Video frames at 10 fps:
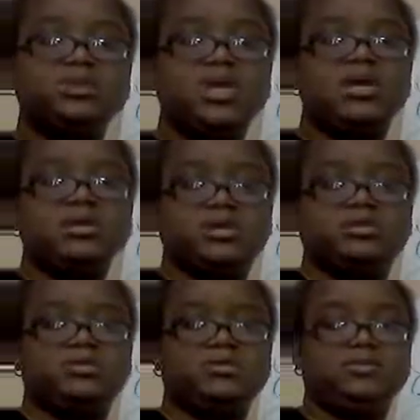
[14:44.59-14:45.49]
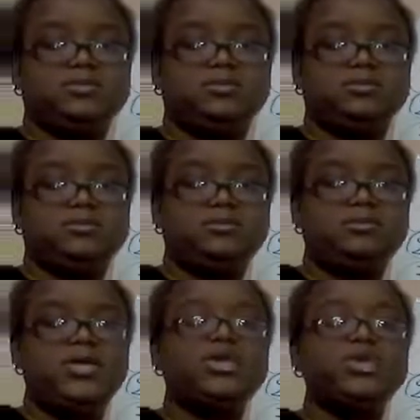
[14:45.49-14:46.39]
Yes,
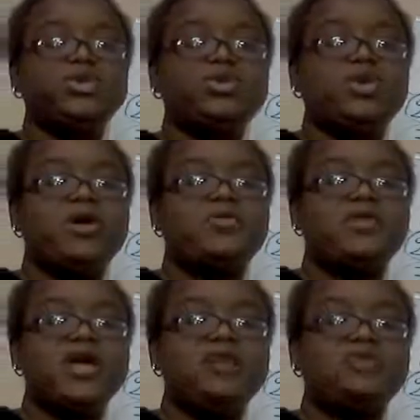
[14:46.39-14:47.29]
make sure you have a life